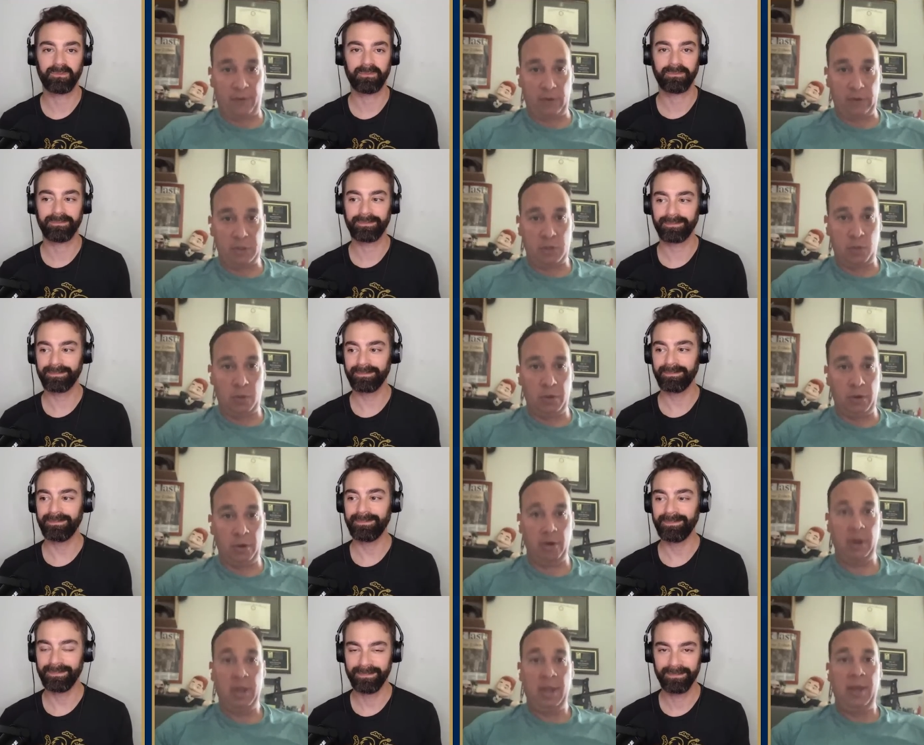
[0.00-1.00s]
Speaker 1: first
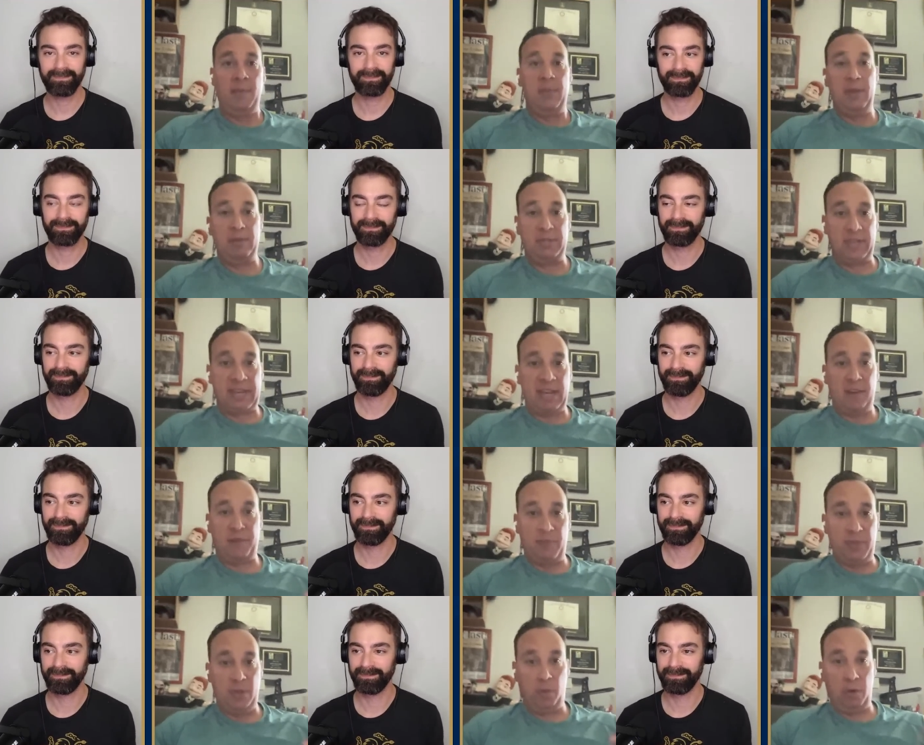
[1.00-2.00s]
quarter, there was a kid
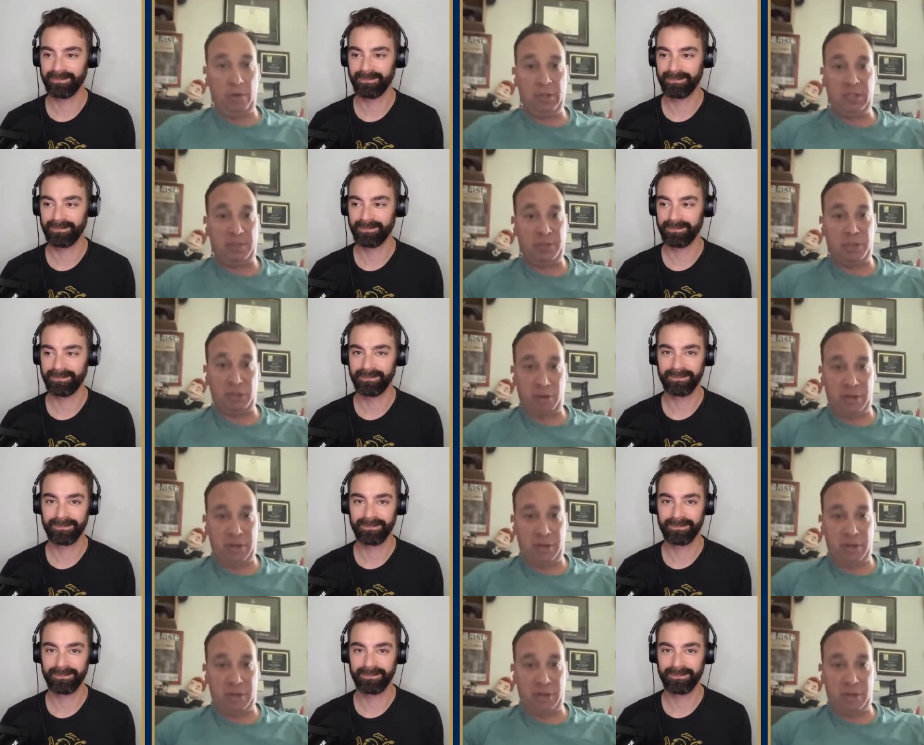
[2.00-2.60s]
from New Orleans. I'm sure